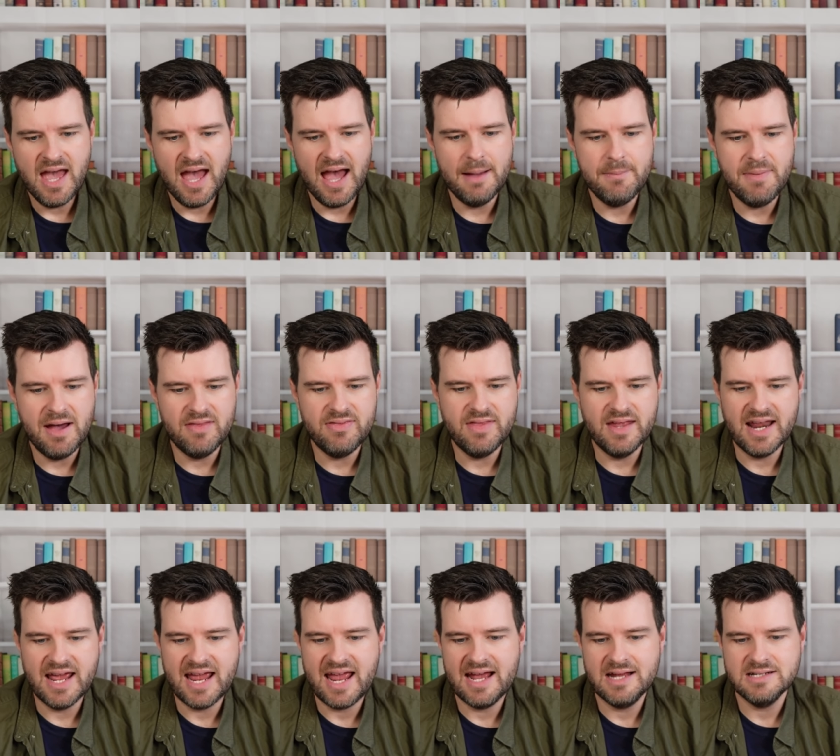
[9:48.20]
And
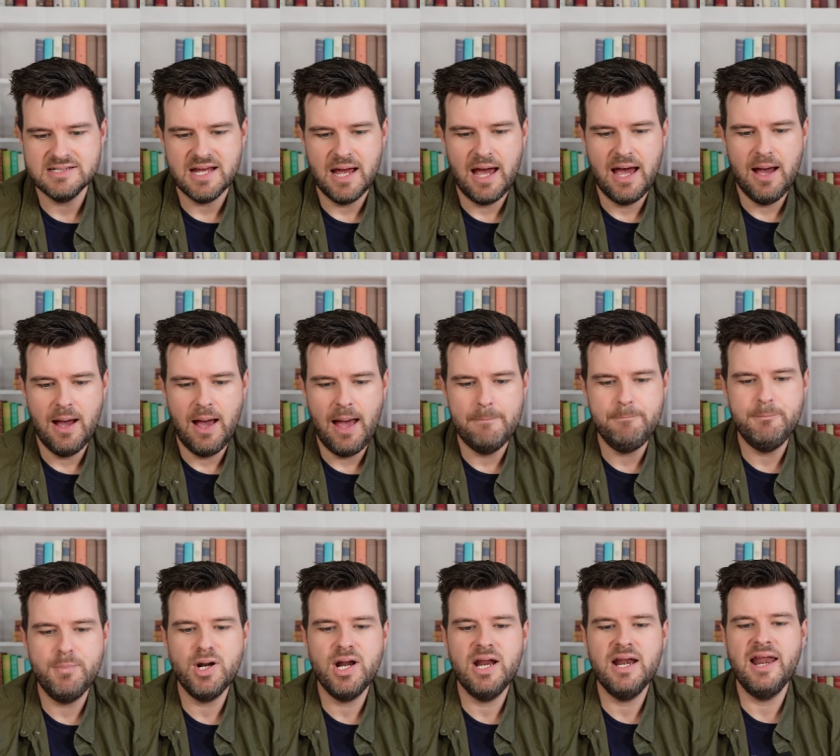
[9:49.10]
then I had a
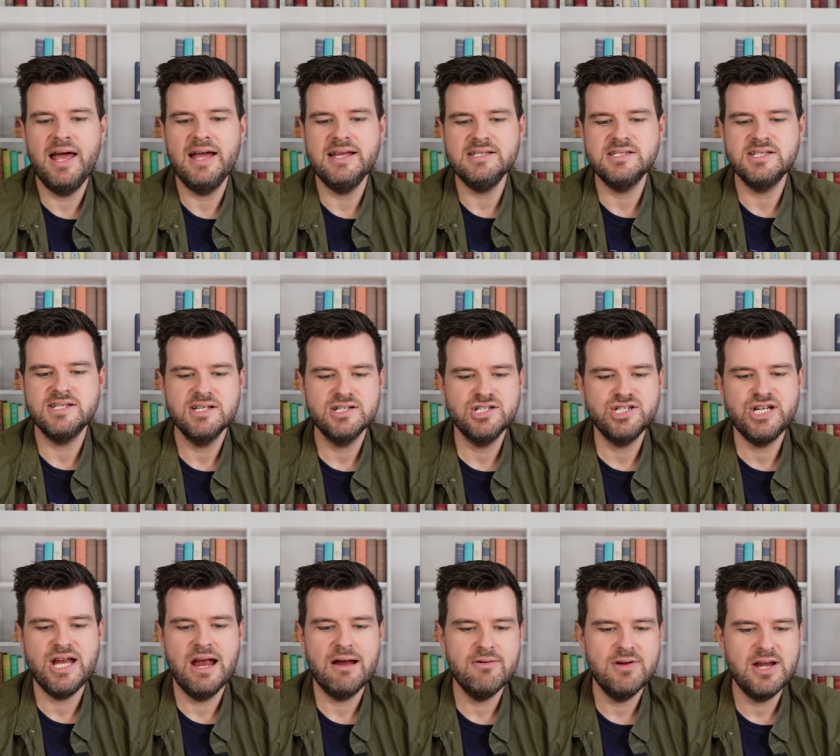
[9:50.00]
Muller Light
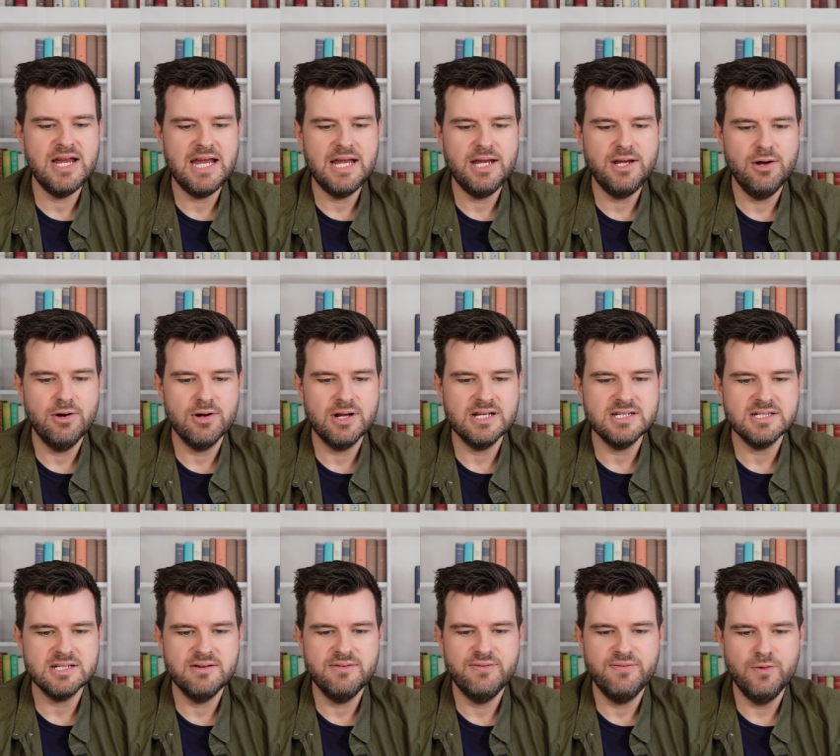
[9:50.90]
cherry
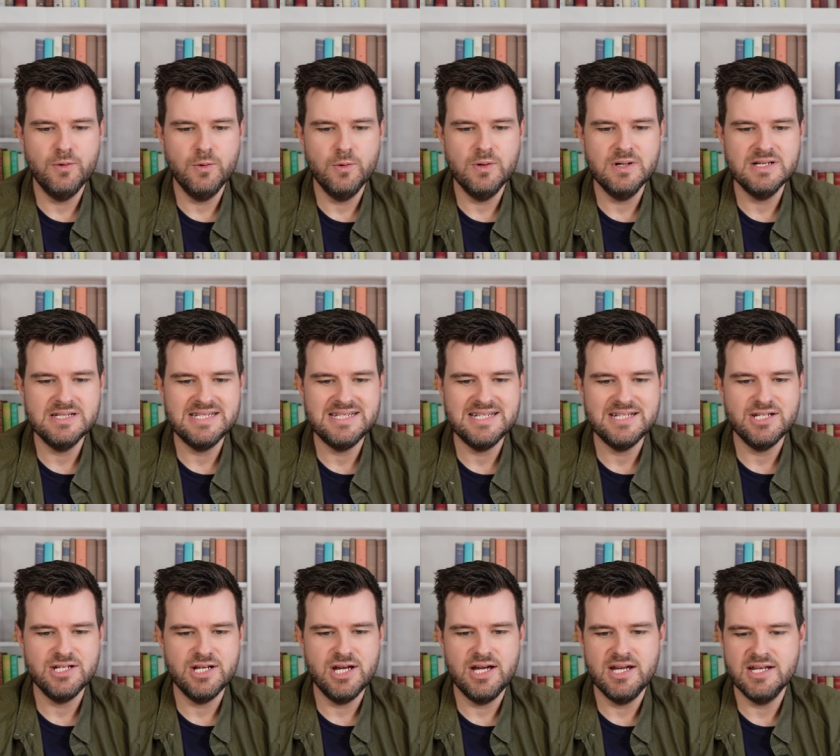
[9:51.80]
yogurt for
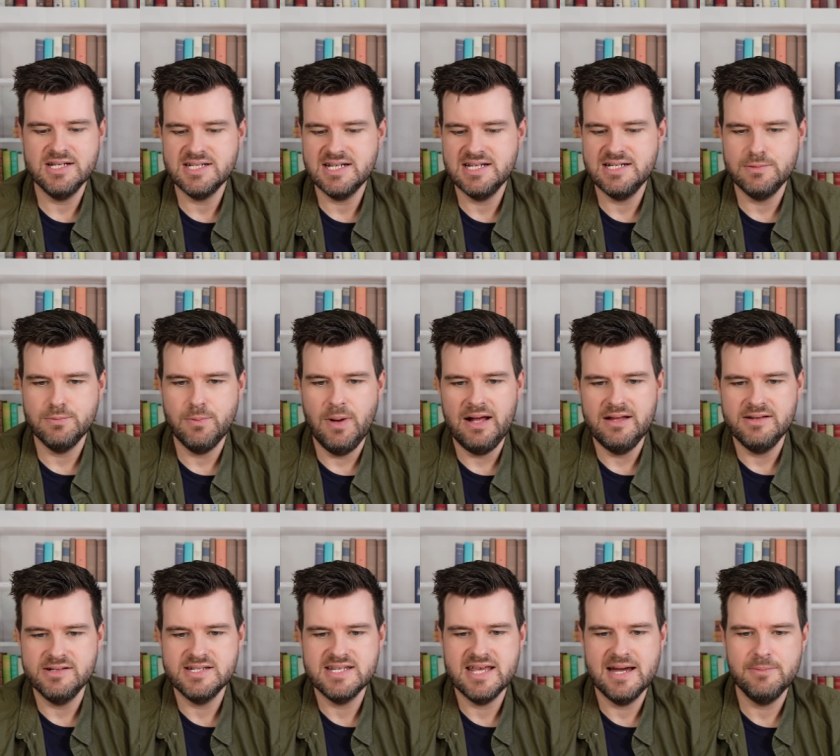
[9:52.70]
dessert as
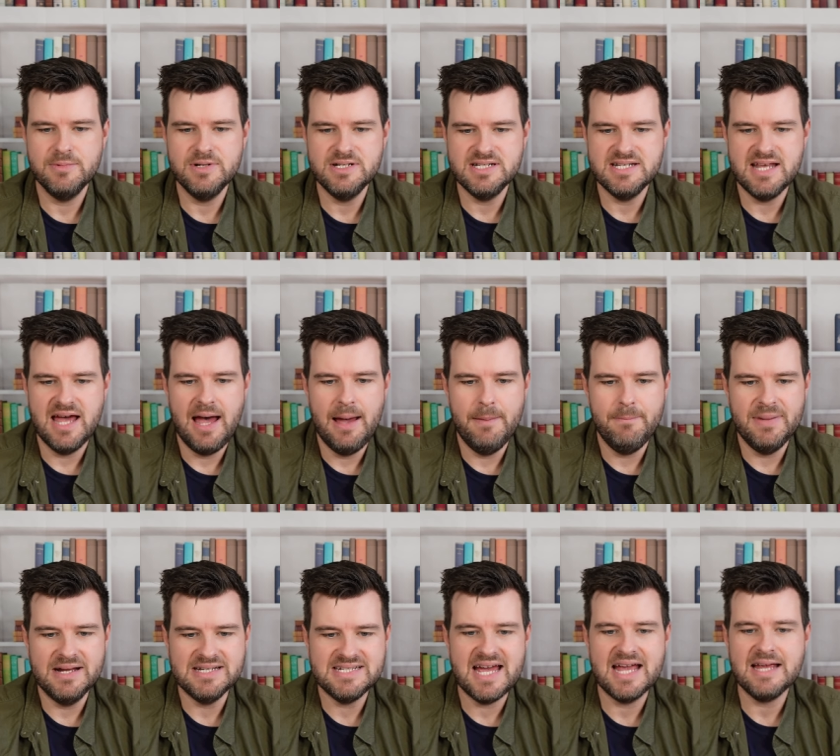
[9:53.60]
well. So that was
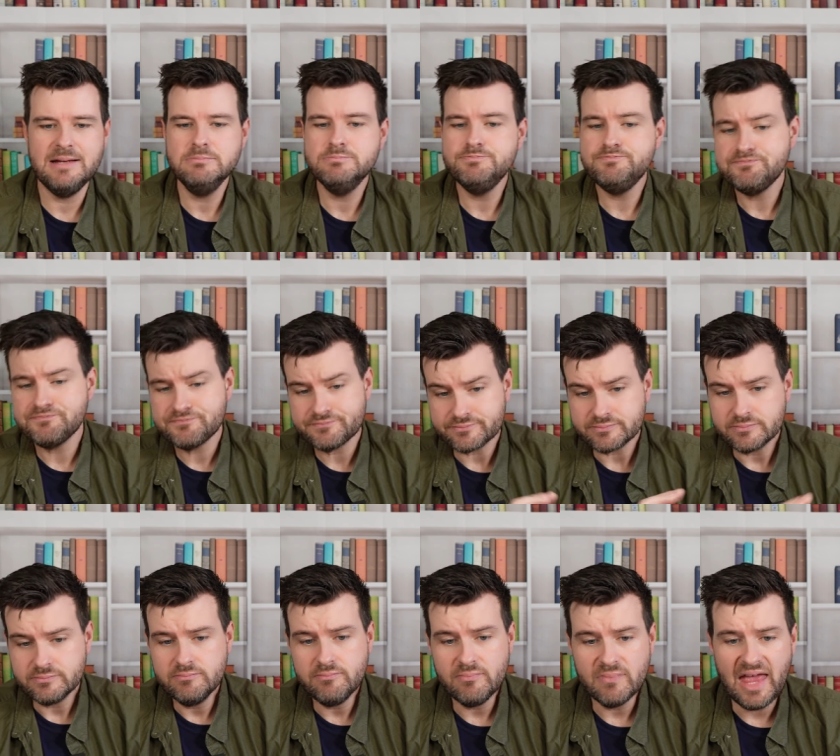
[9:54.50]
my day.
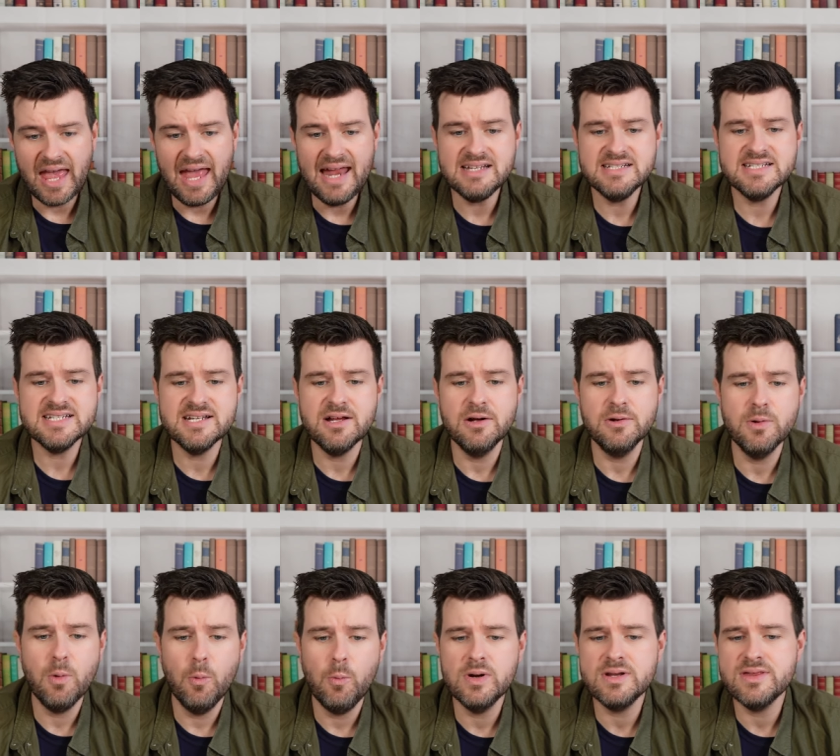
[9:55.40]
Ended
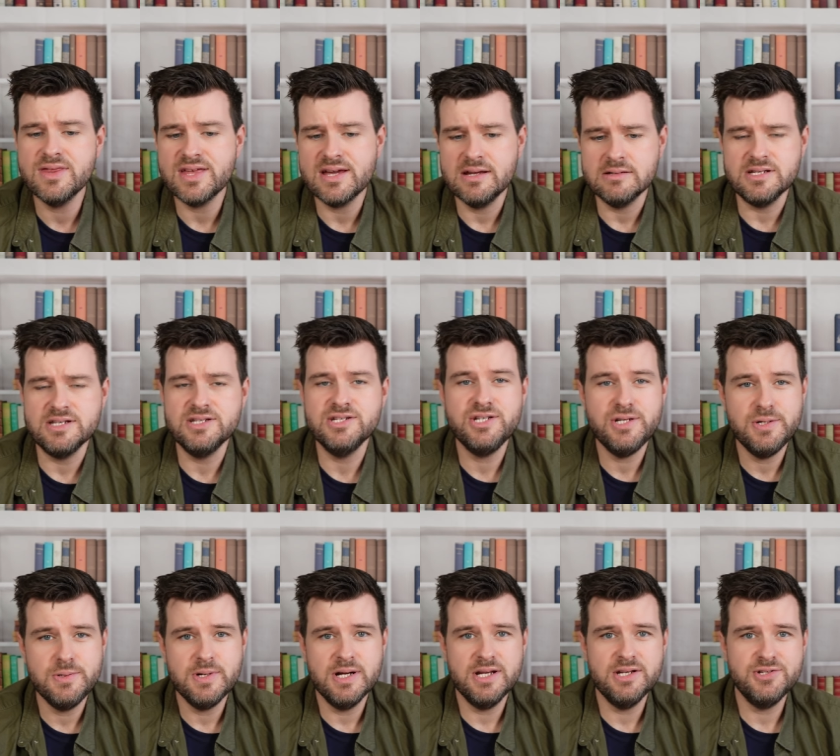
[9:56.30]
on
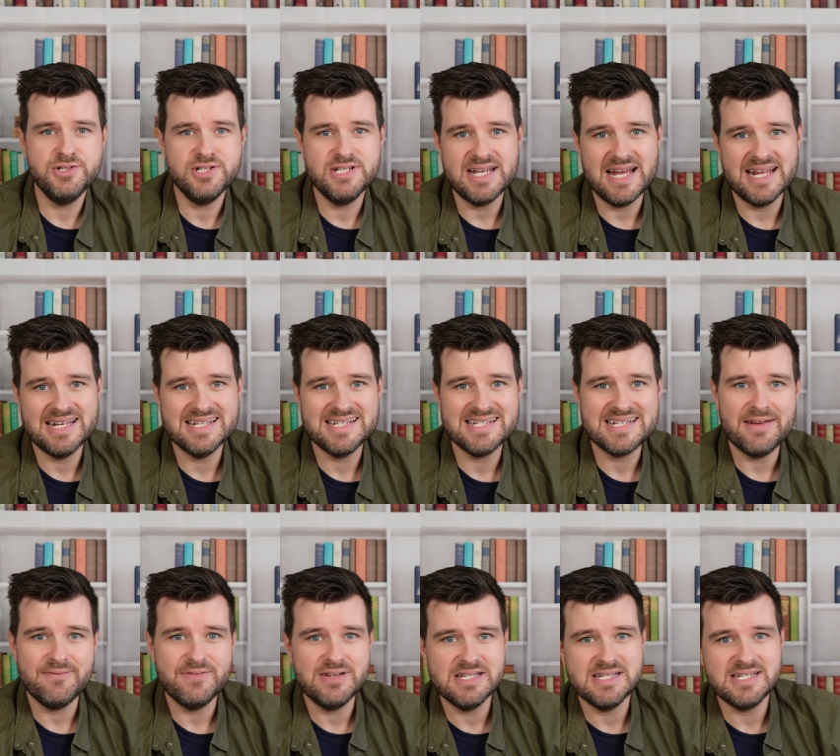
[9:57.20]

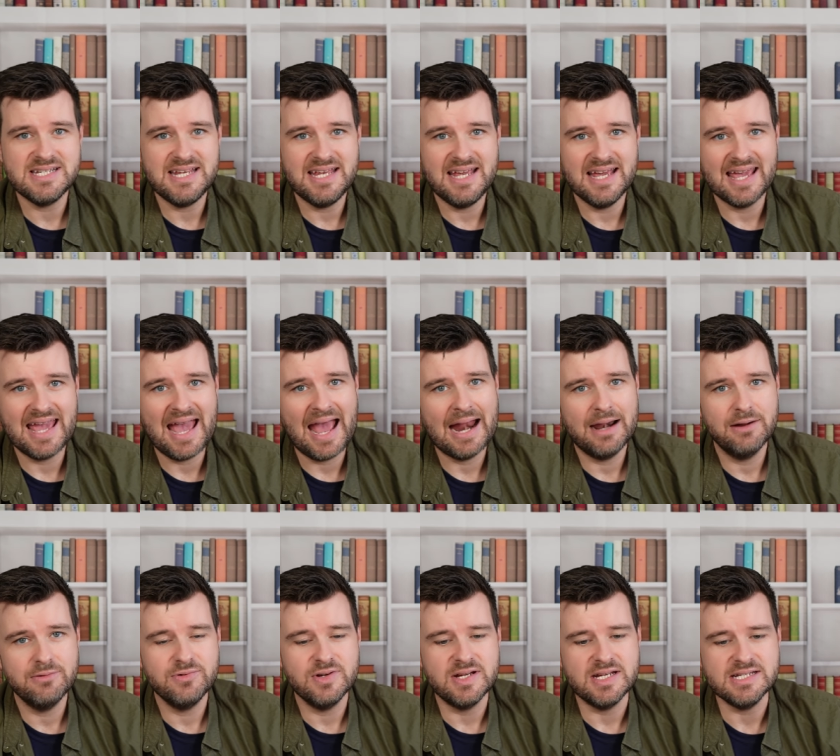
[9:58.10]
1,270
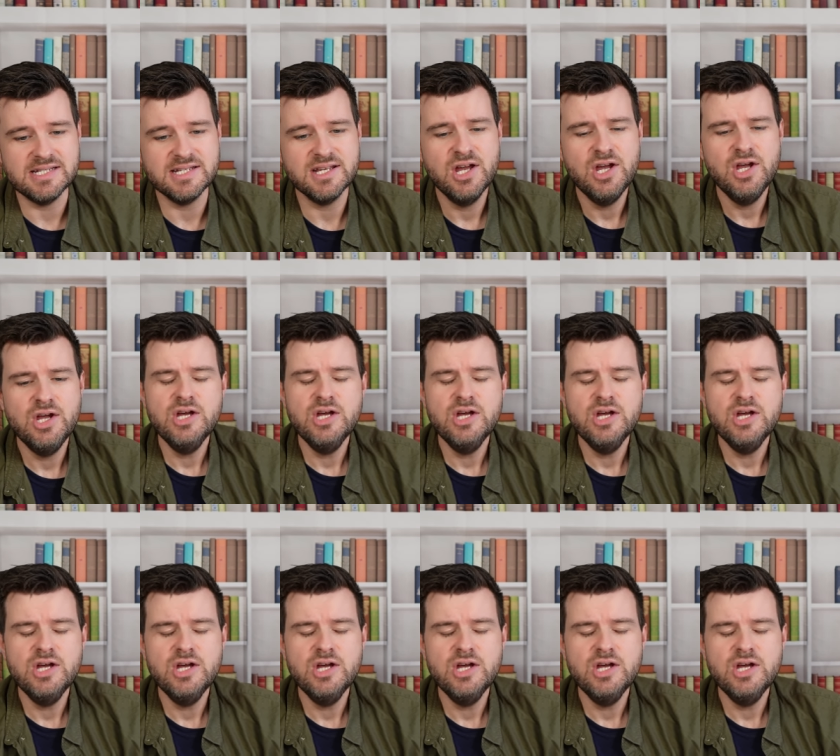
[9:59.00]
calories.